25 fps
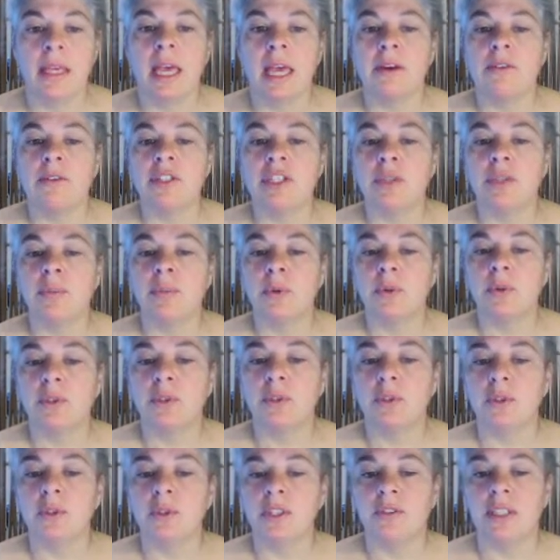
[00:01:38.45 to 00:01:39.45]
Care and
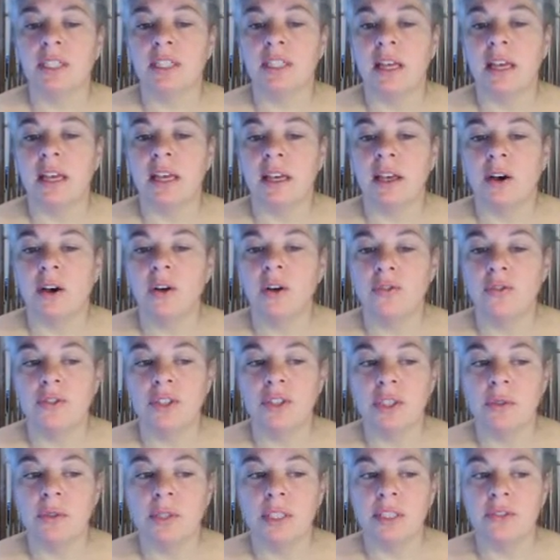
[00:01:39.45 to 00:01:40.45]
support services are
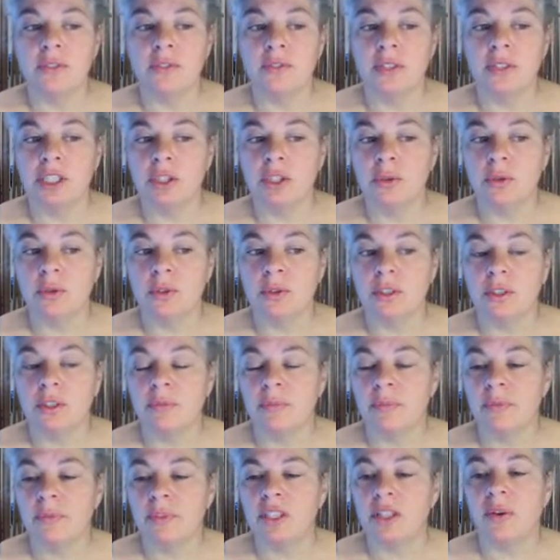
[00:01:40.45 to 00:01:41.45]
offered to
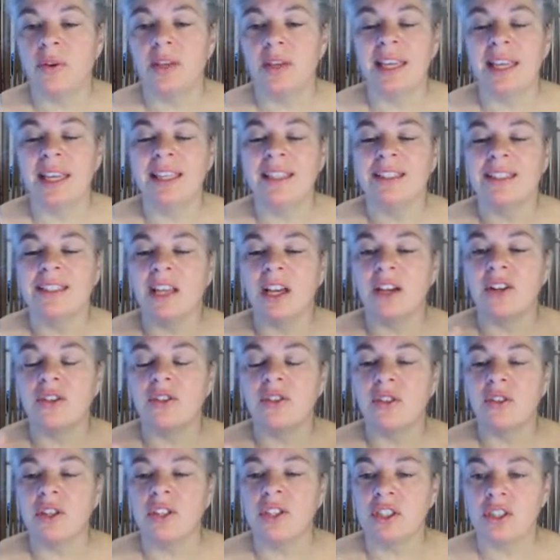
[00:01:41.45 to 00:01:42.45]
individuals, so it's
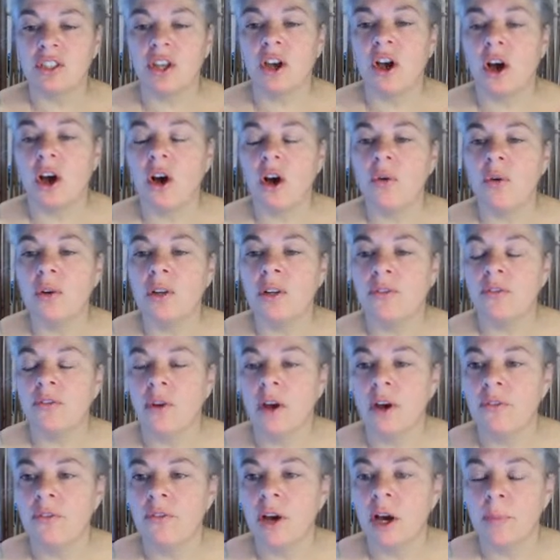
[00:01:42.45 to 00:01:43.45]
across the whole
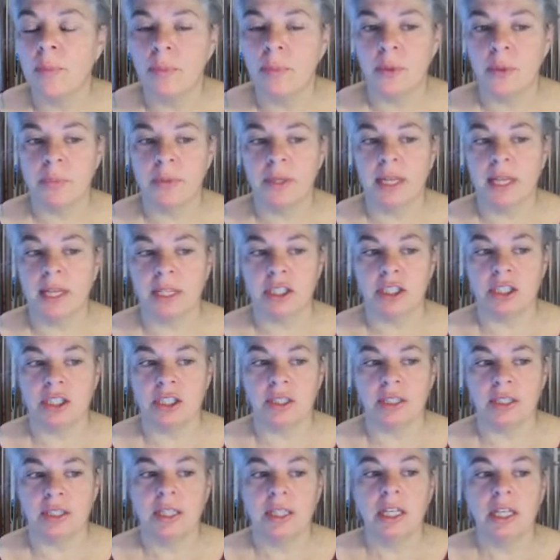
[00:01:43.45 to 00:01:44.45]
of our
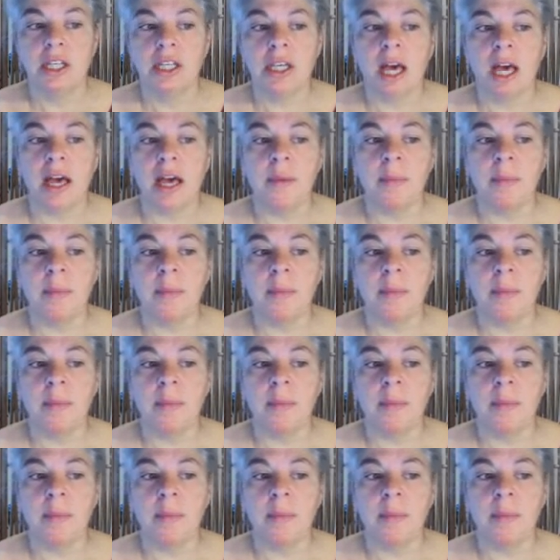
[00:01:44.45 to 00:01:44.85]
population,